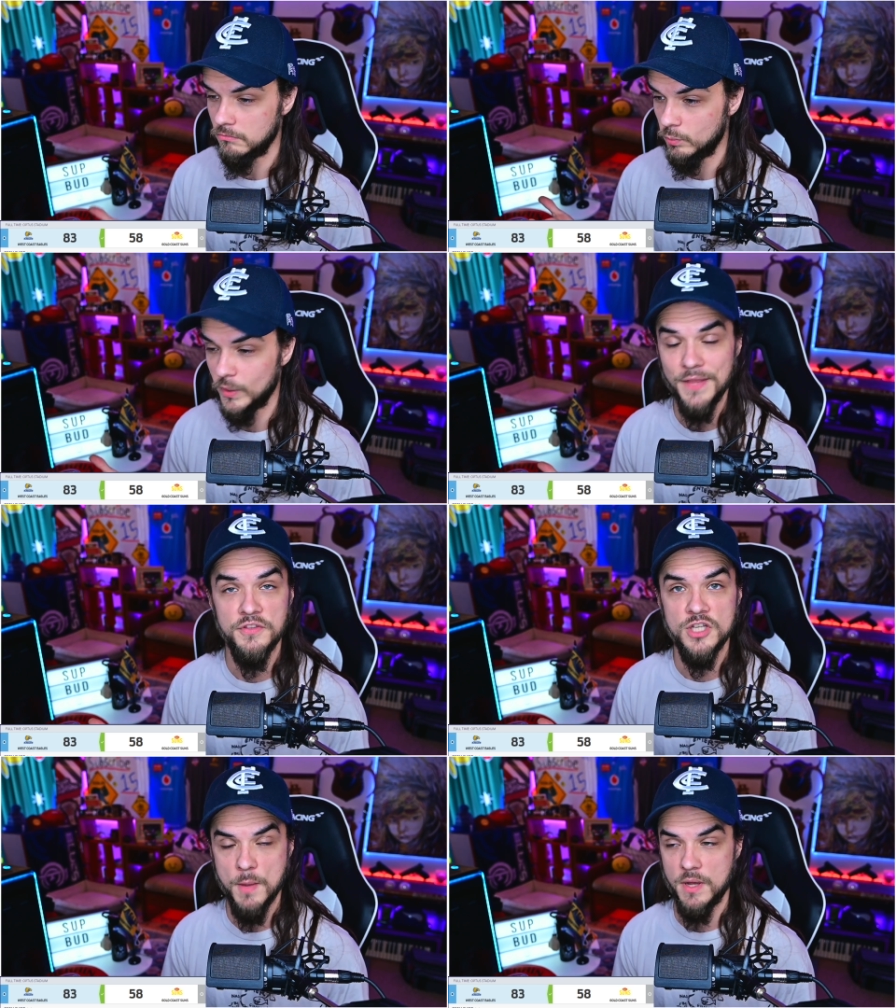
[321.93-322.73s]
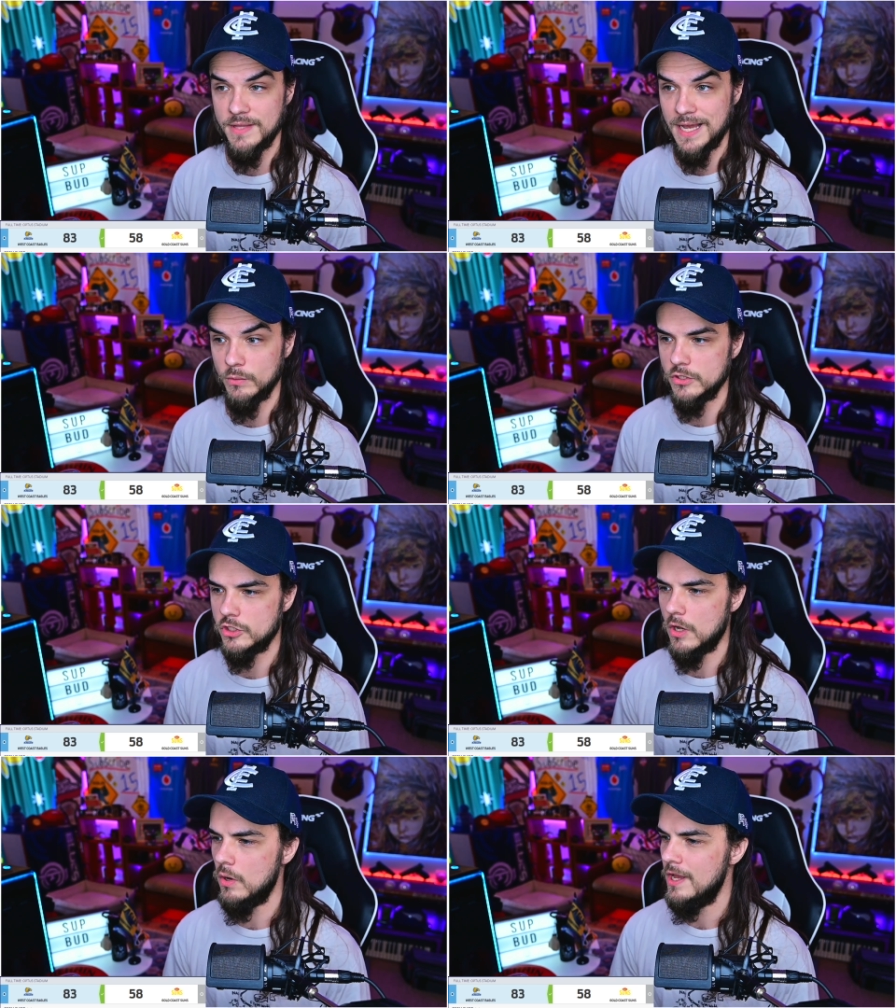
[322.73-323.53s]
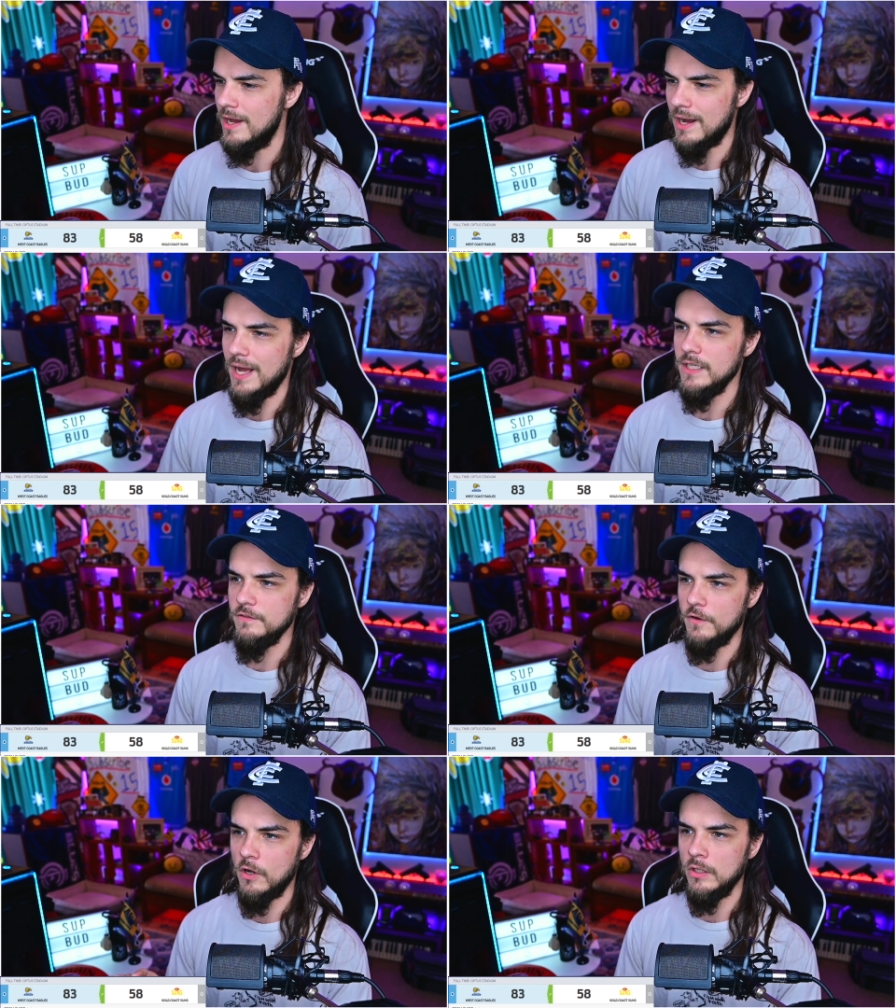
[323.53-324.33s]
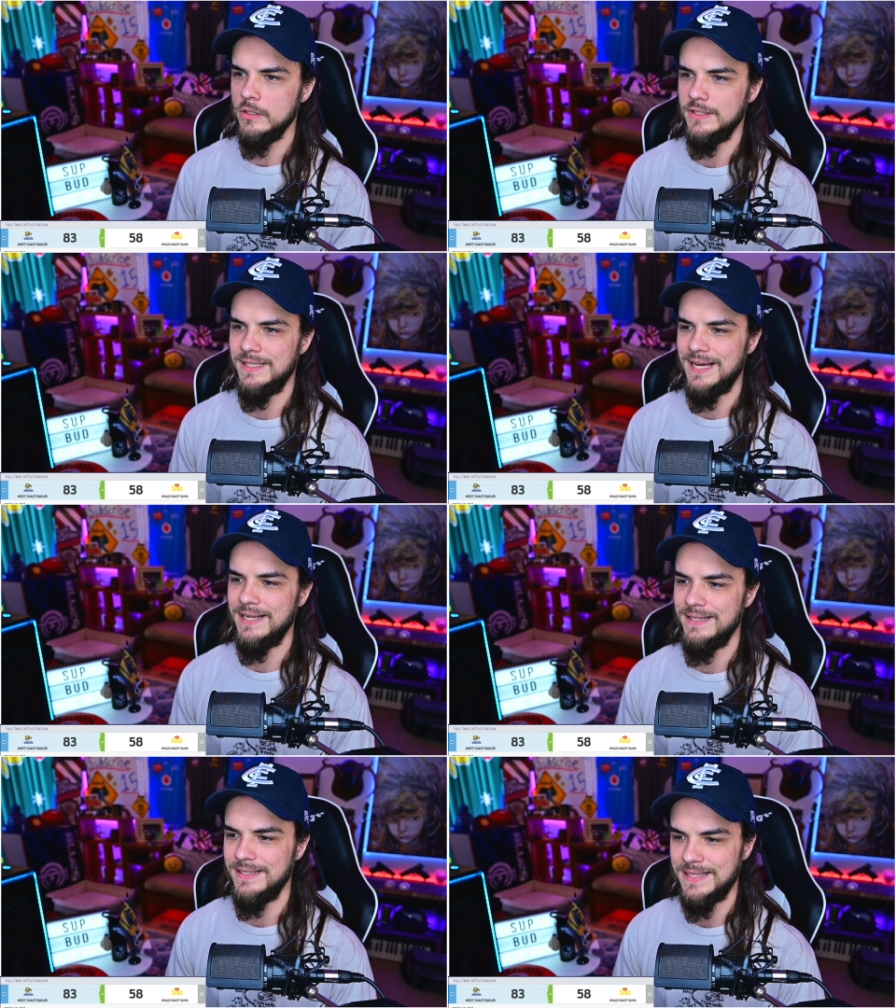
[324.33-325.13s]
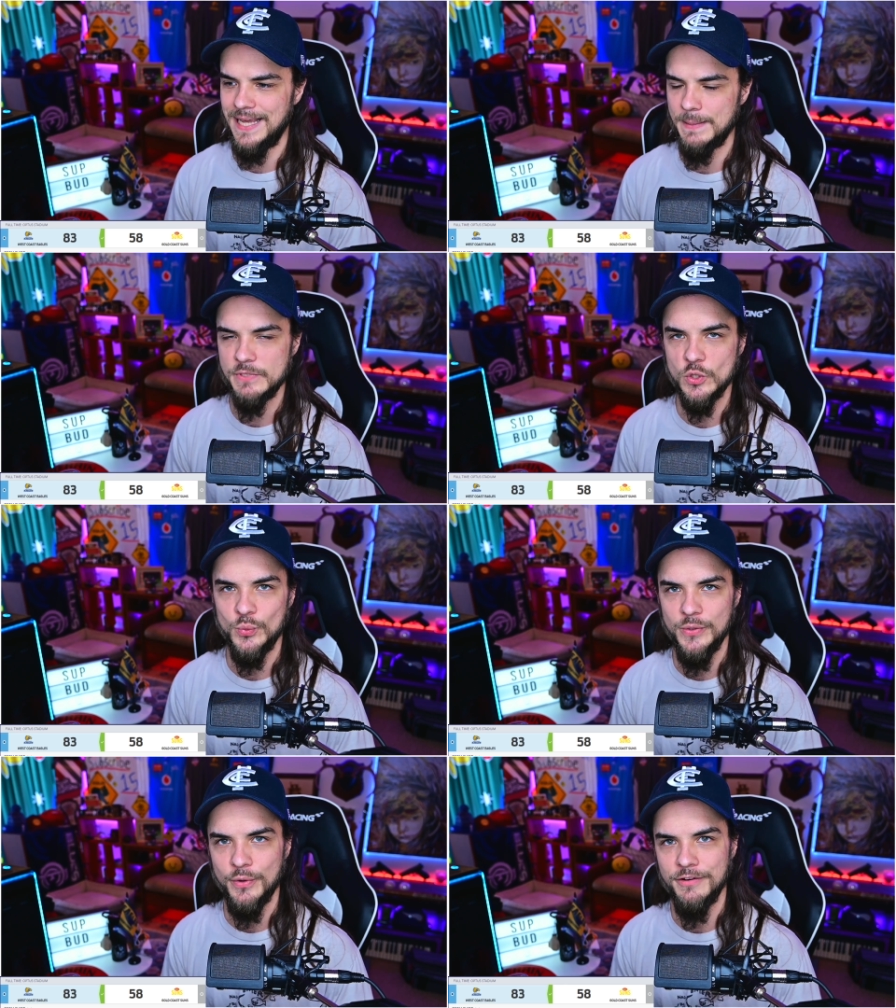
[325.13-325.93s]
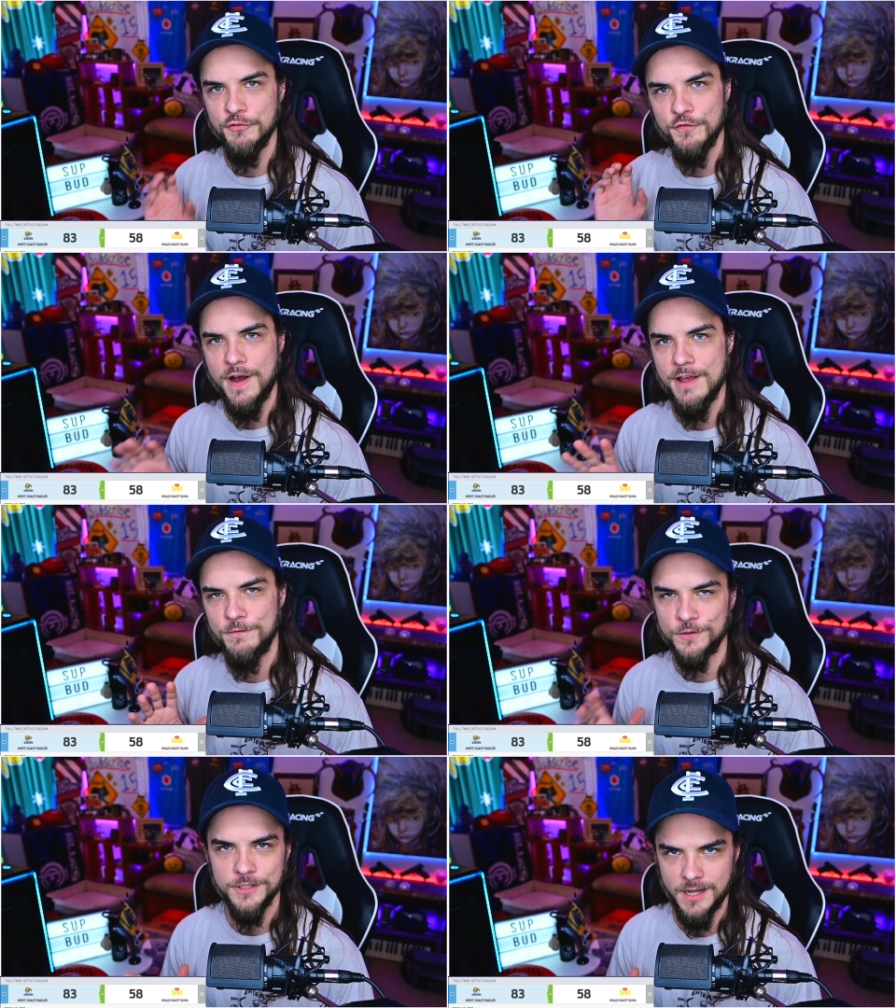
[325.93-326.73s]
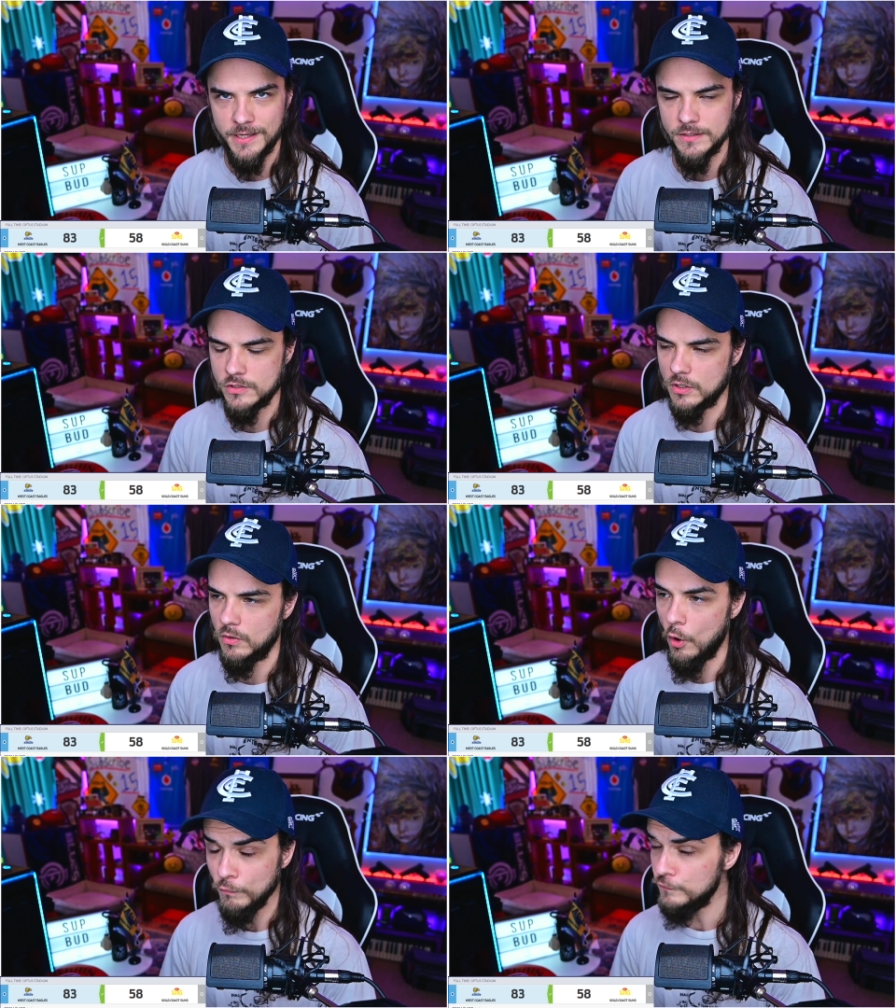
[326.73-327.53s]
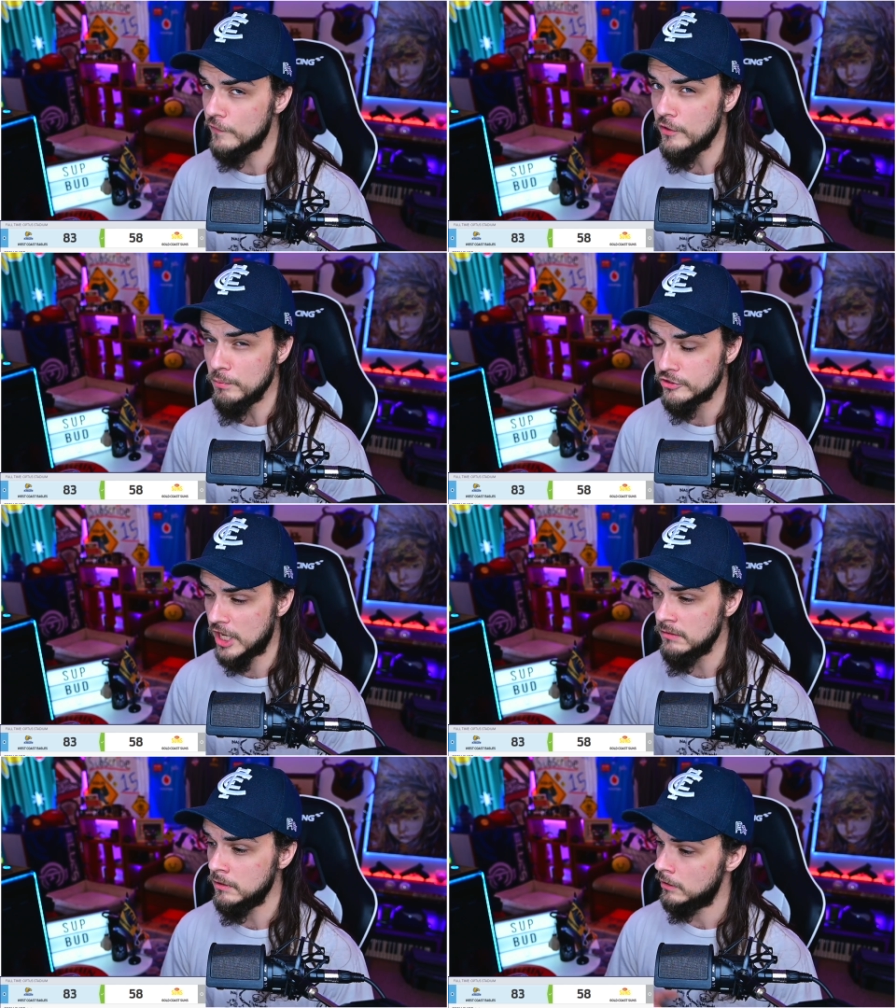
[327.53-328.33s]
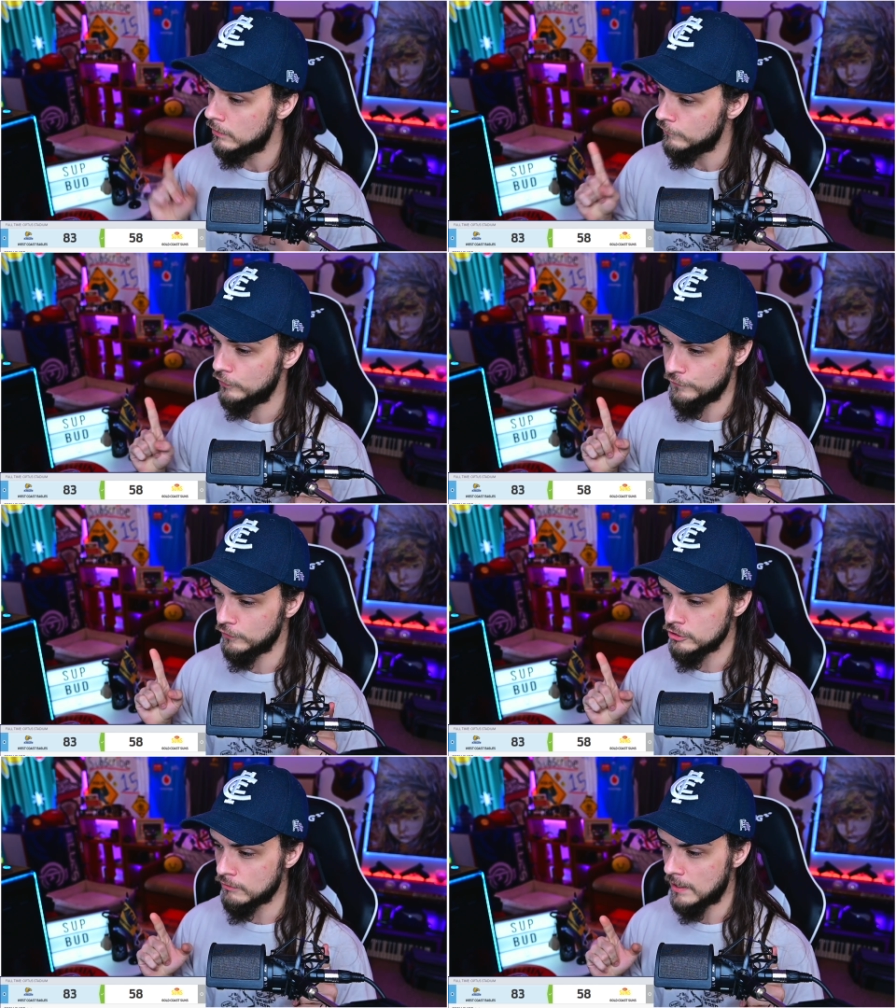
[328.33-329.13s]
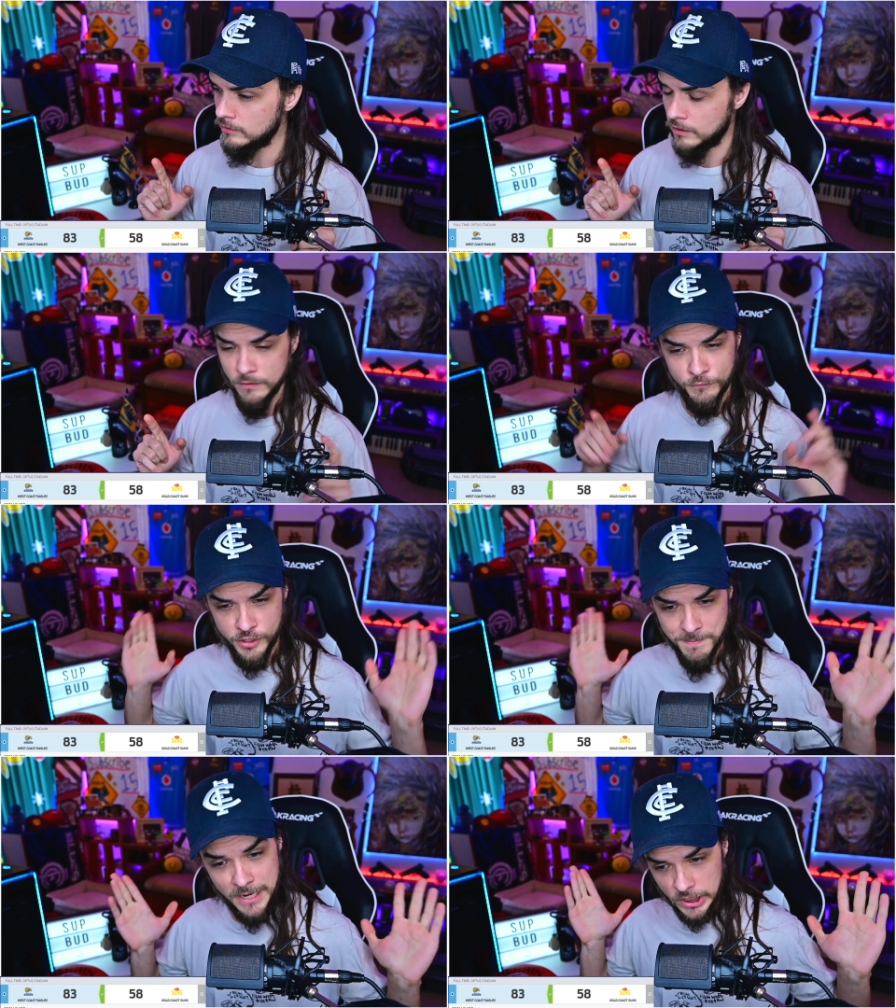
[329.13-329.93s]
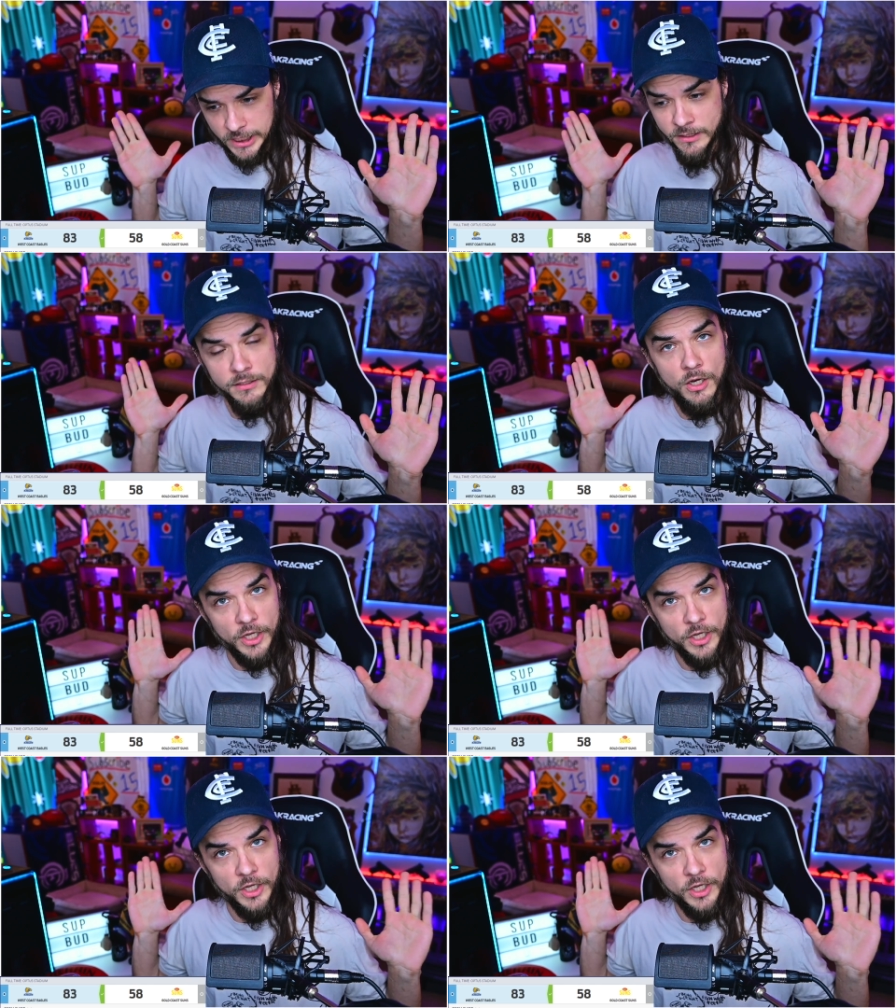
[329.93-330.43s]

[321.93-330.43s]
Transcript: we got the dub on that one. So out of all nine games, we went five for nine, so over fifty percent for the first round for the American.